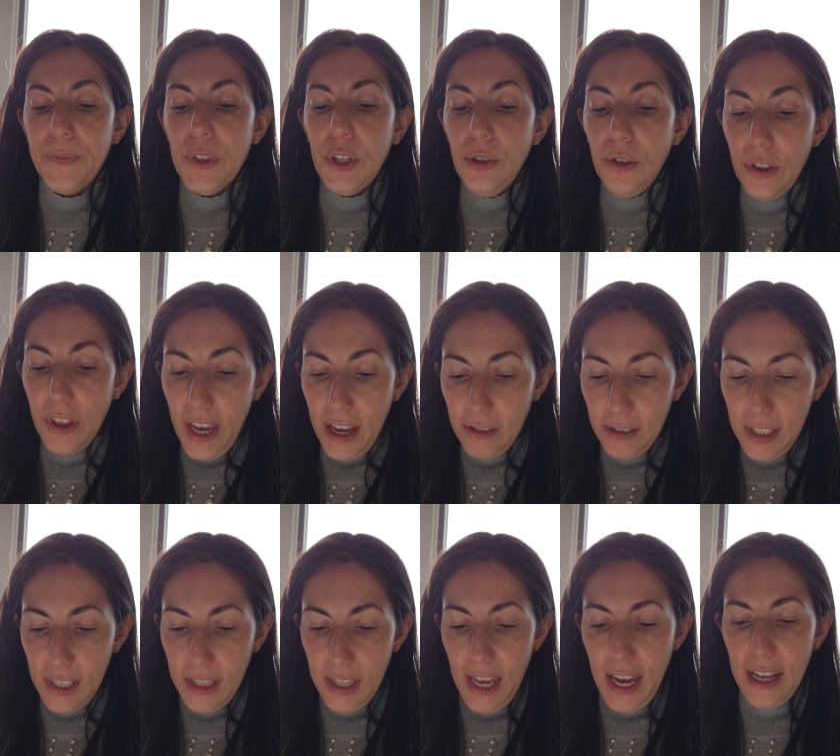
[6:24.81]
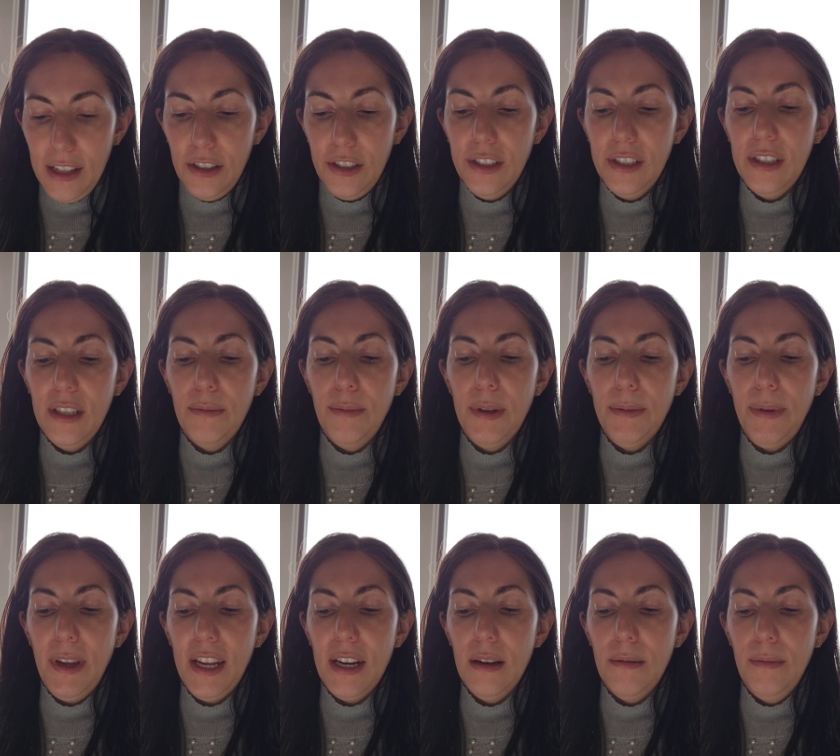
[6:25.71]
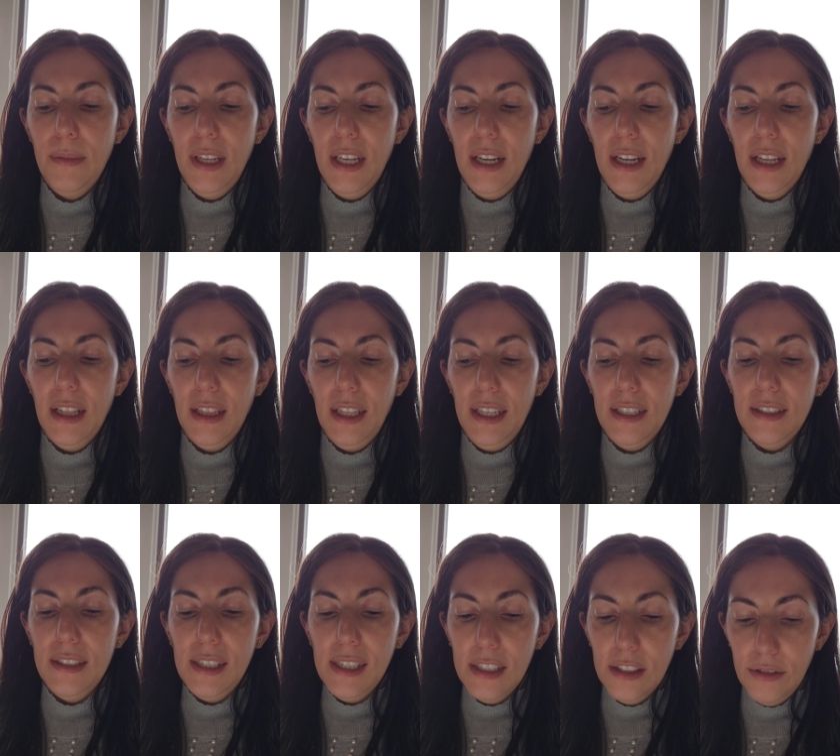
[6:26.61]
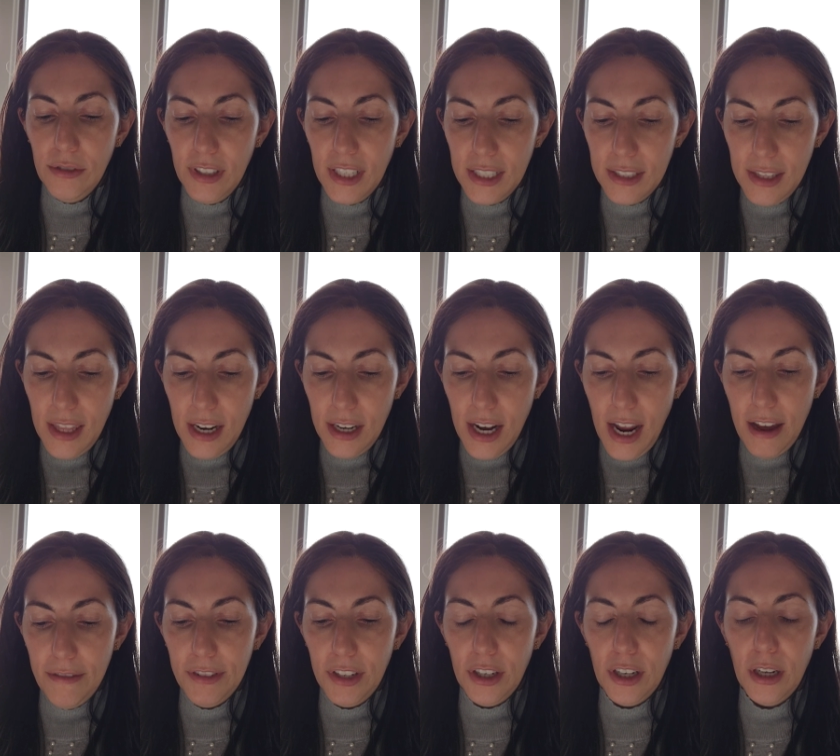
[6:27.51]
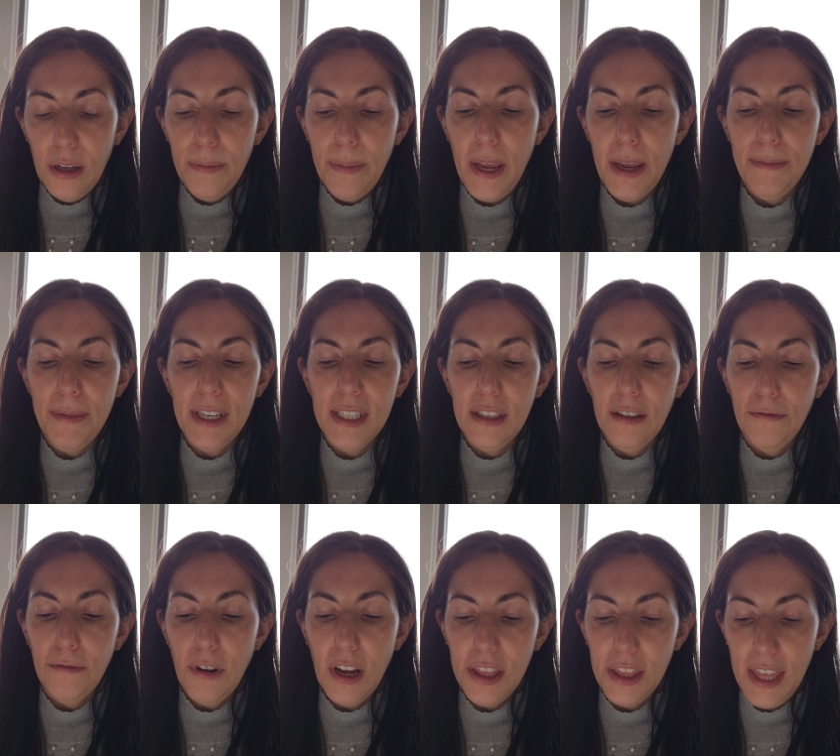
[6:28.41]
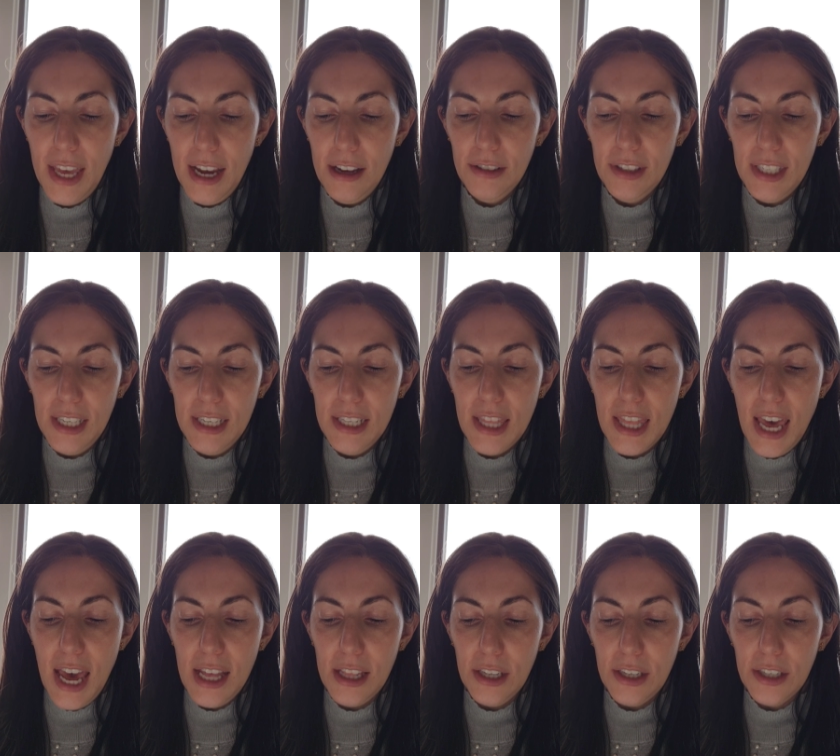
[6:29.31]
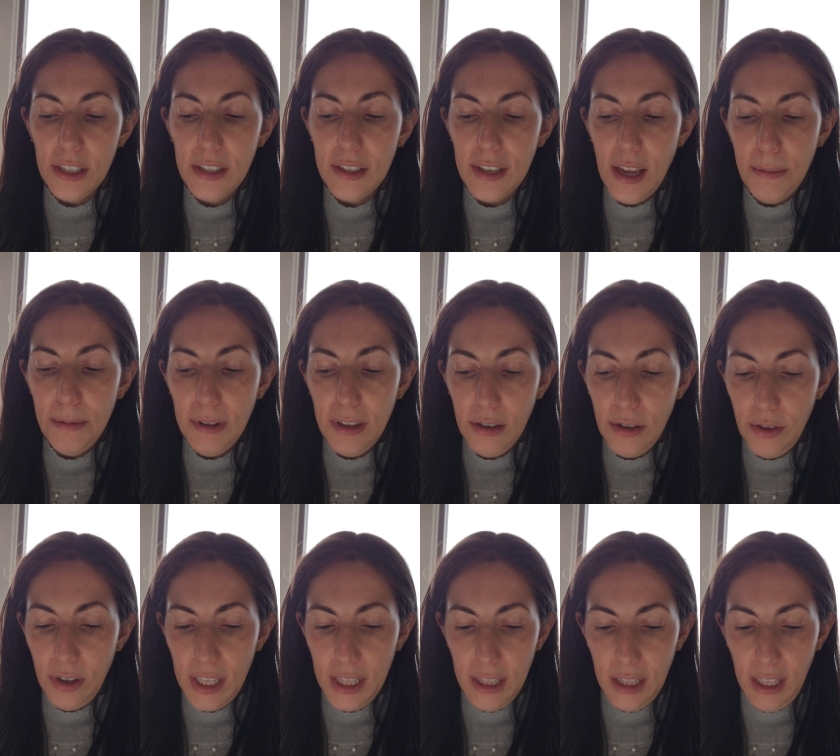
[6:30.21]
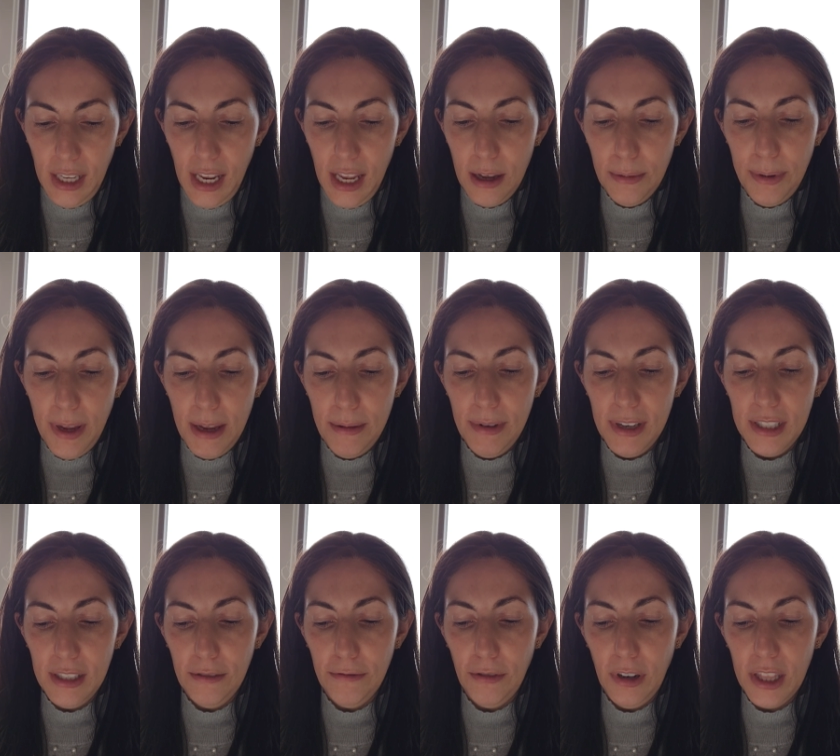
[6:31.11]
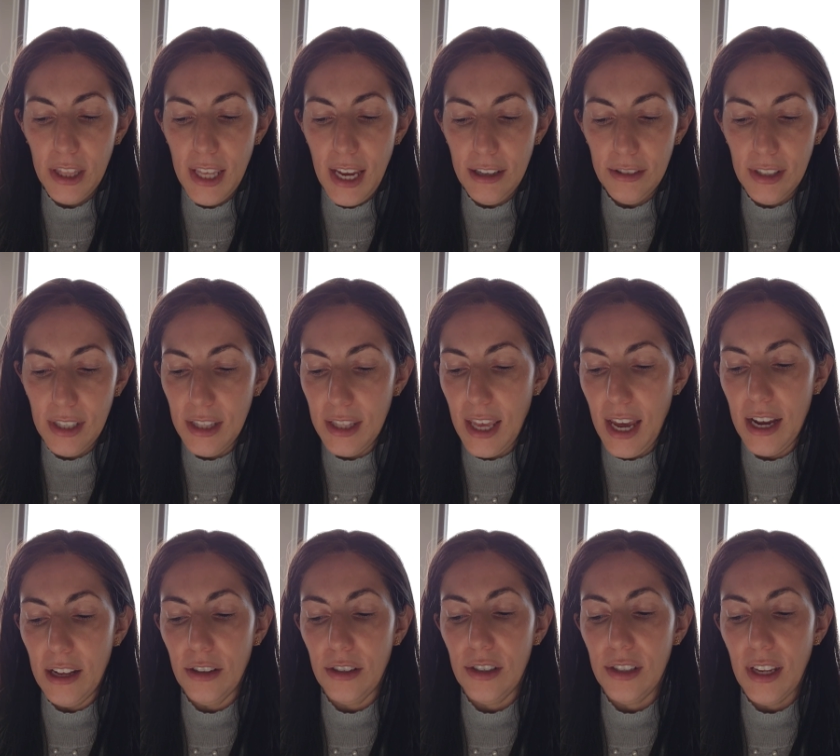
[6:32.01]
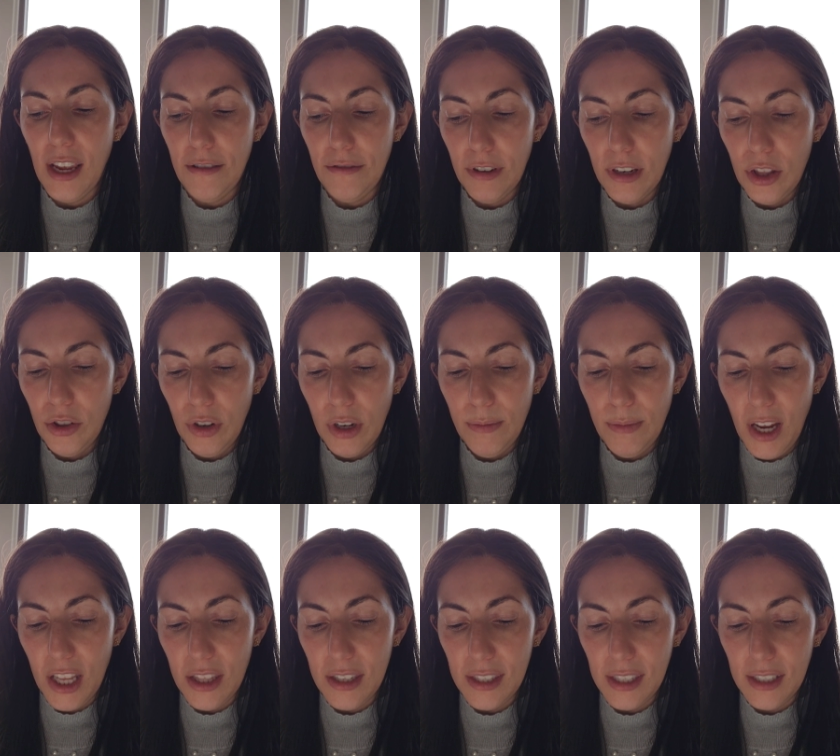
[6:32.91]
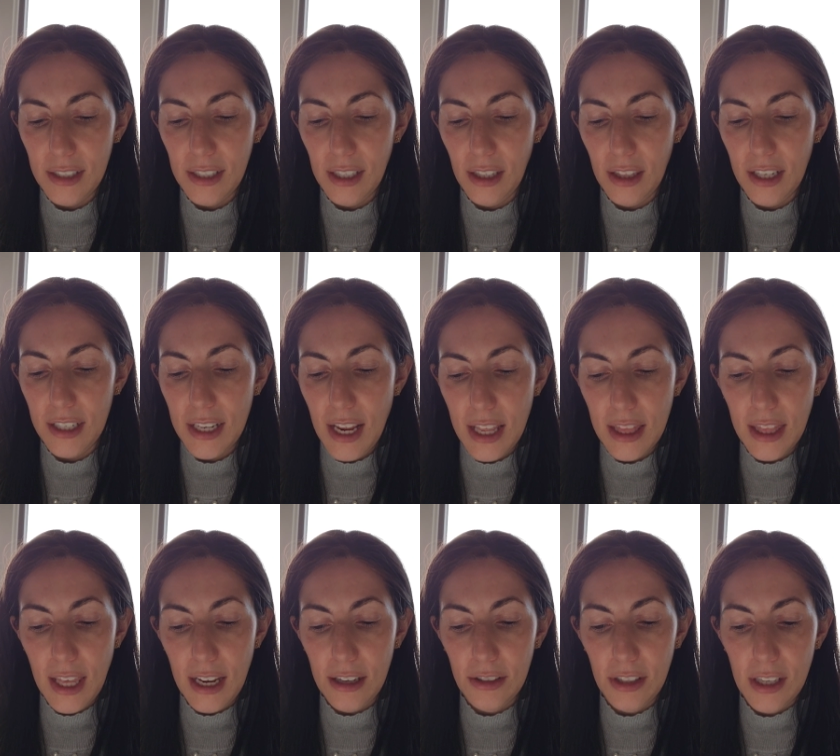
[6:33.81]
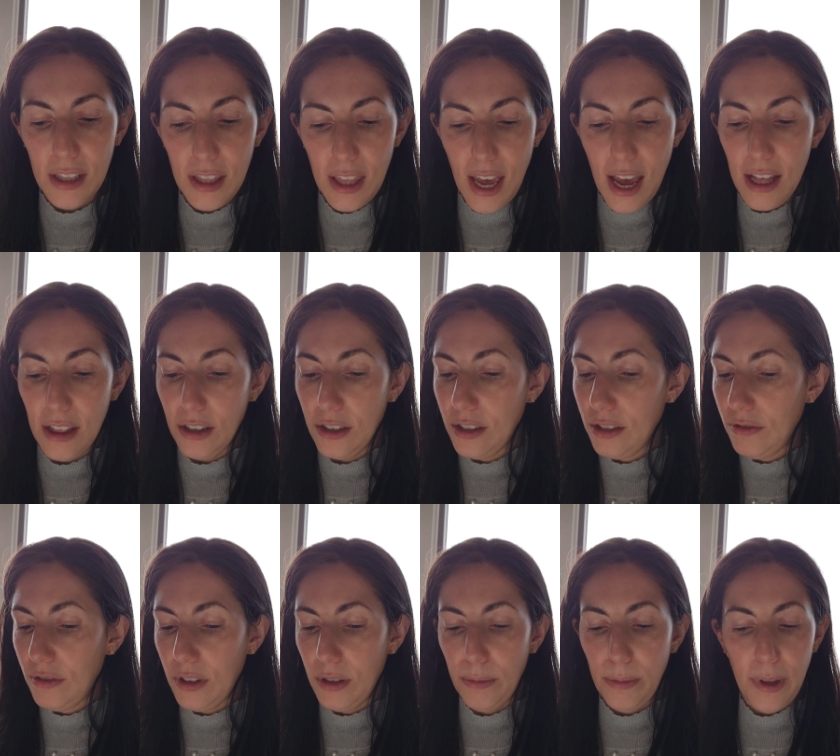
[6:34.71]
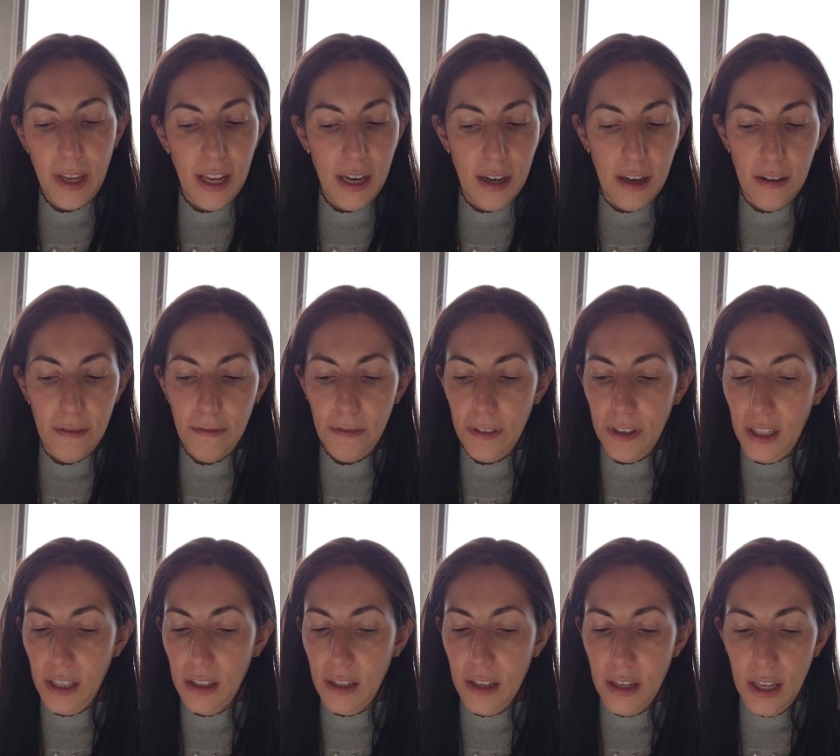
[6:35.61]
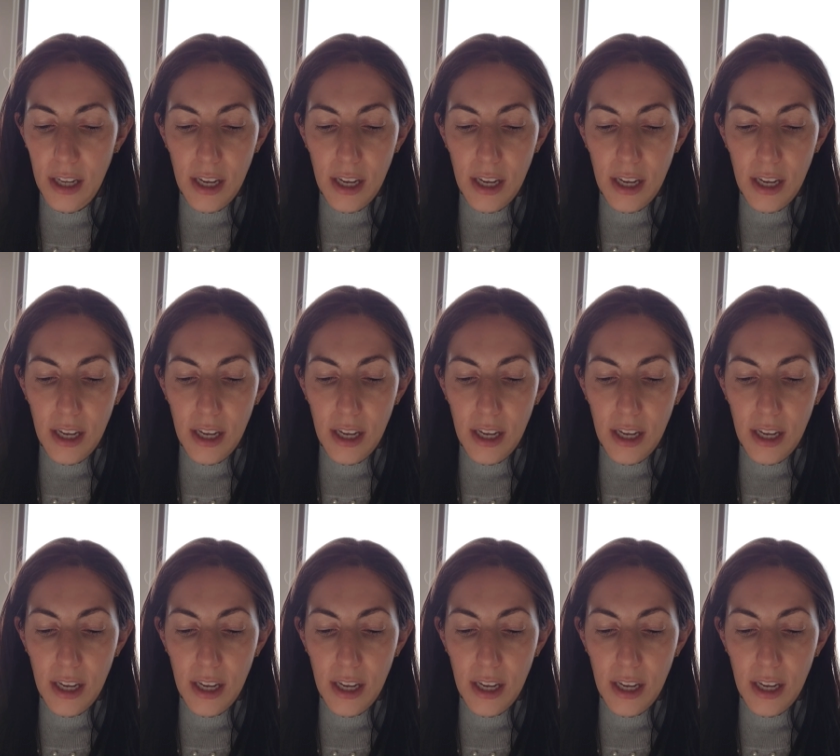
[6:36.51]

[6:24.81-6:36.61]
$2,000 to be paid immediately. 6 weeks thereafter, a payment of $1,000. Subsequently, a payment of $1,000 every 3 months until the $10,000 were paid in full.